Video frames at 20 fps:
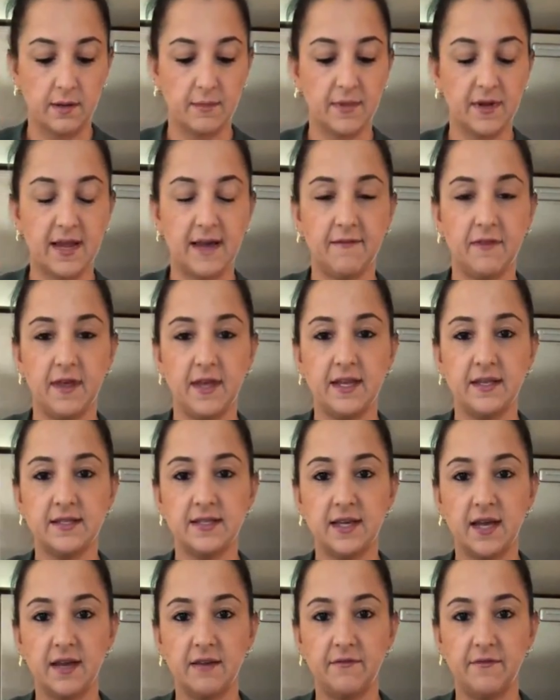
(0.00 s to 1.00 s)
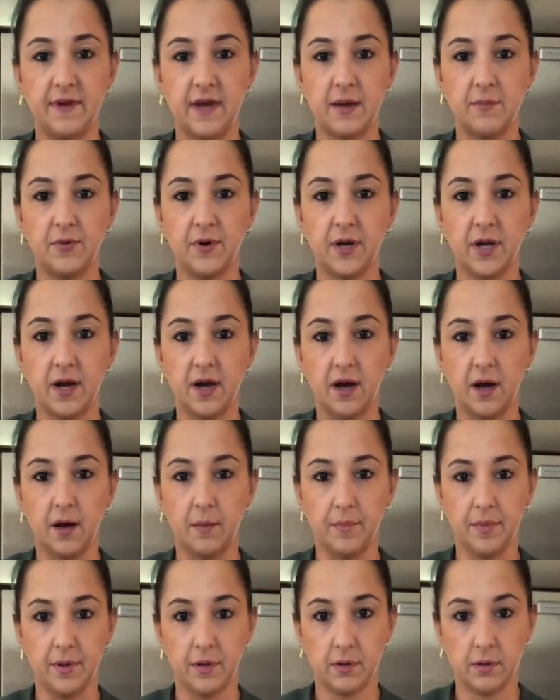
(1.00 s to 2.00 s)
I'm gonna have the inside fabric
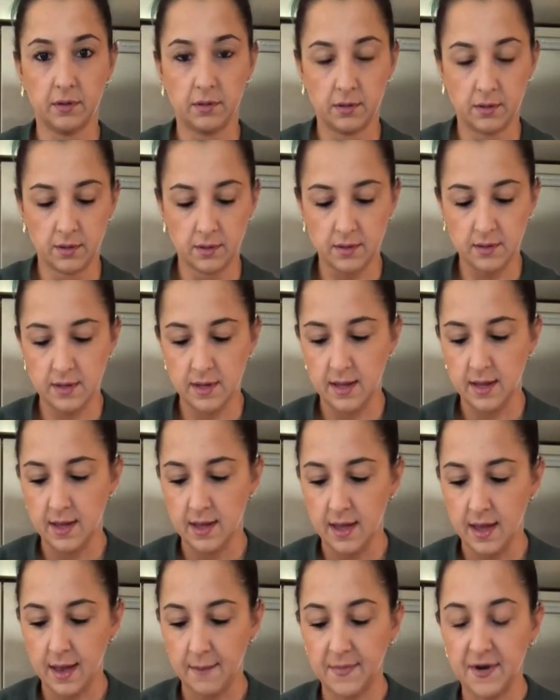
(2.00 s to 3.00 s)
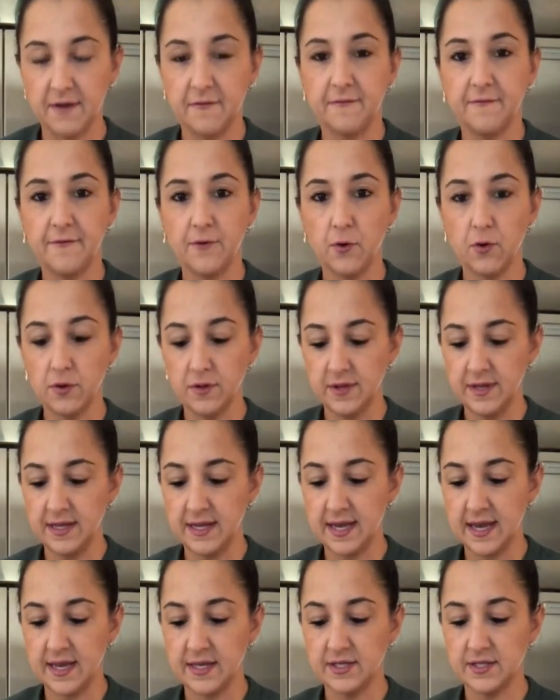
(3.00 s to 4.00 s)
up. I'm gonna fold
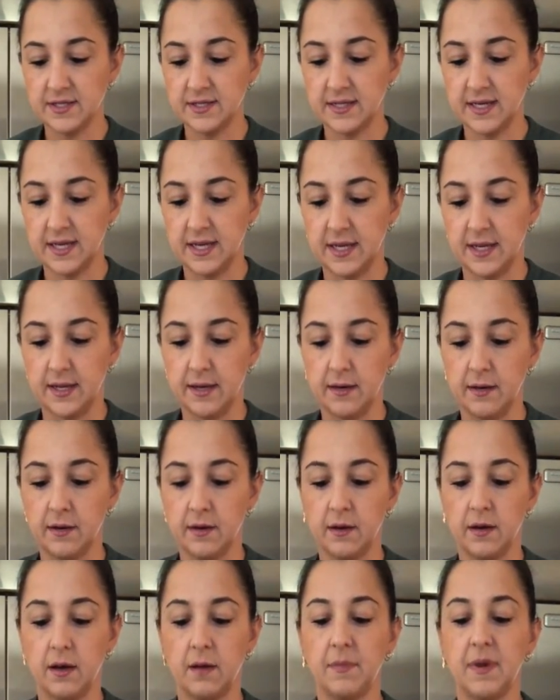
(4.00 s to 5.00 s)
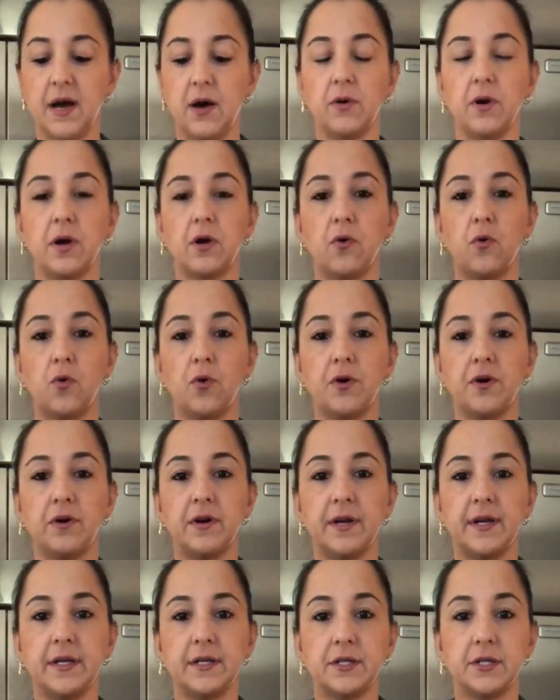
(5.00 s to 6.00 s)
the edges in about
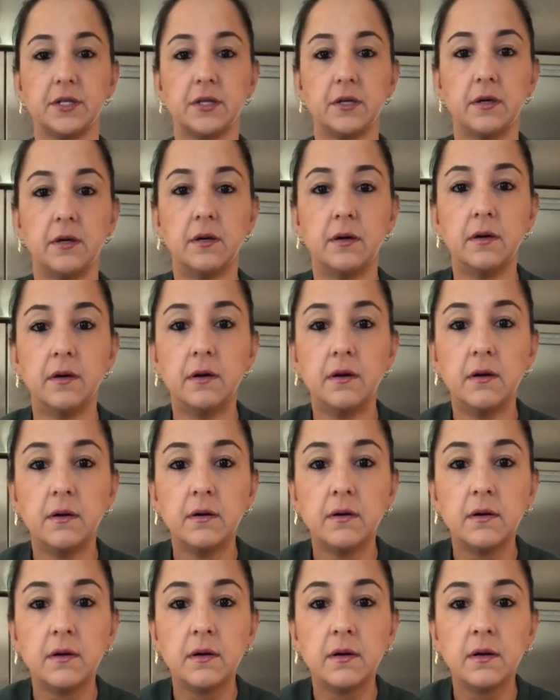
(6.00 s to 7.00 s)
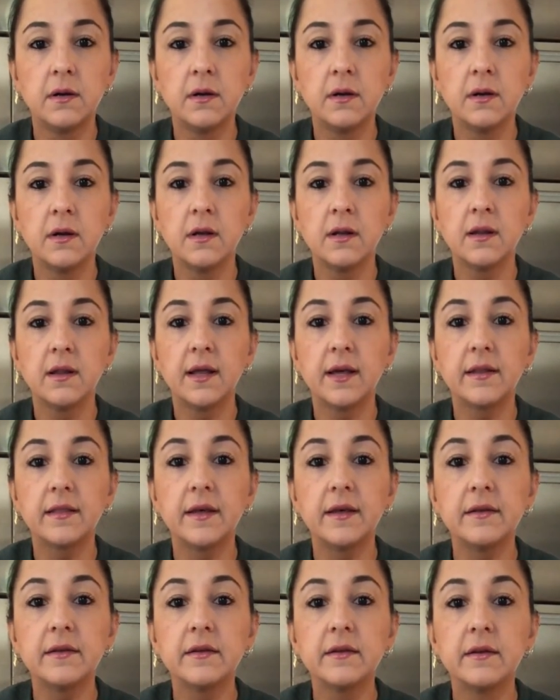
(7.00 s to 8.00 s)
1/4 inch, like
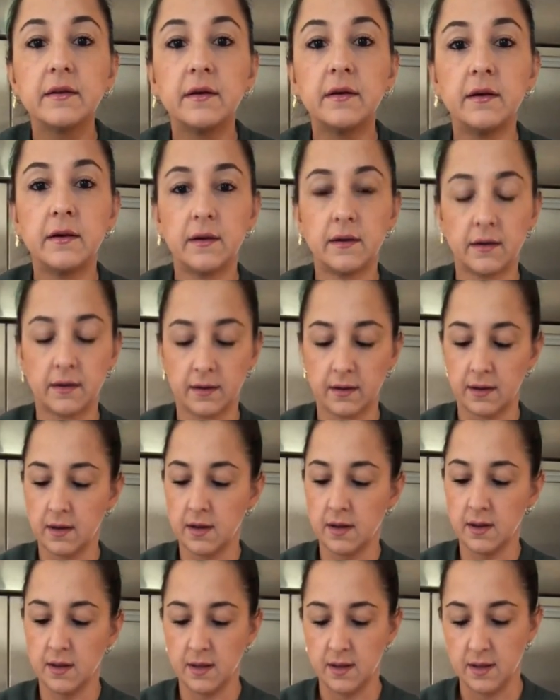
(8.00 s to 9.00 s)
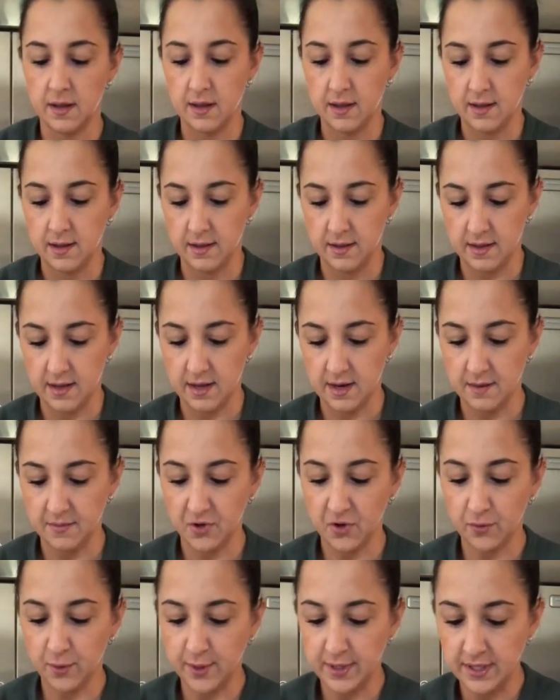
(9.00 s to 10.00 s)
this. Then
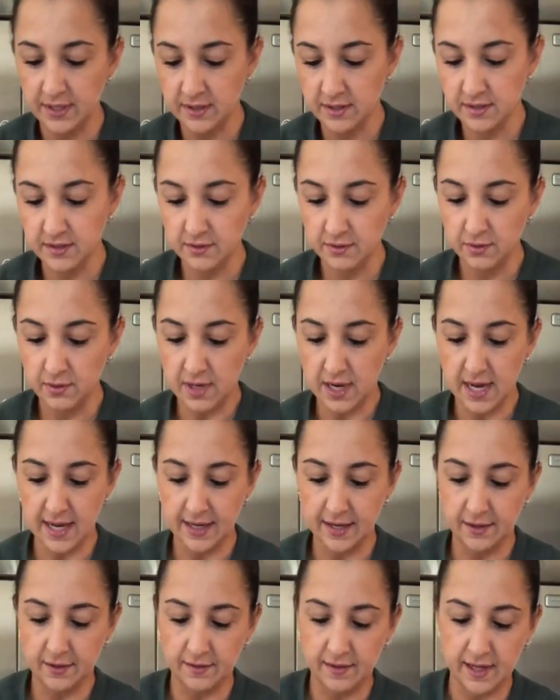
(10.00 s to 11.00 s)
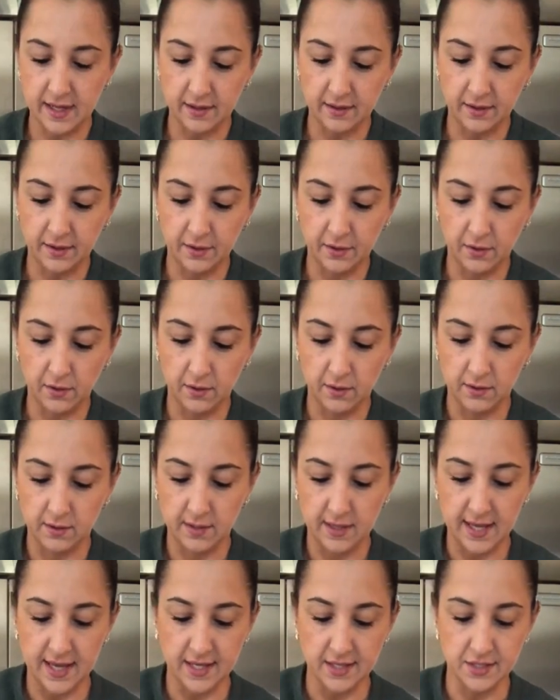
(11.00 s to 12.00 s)
I'm going to iron that little
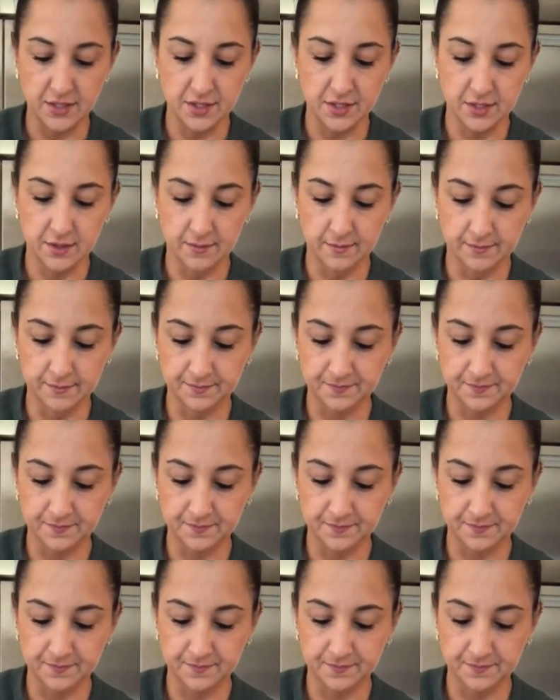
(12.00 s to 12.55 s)
edge.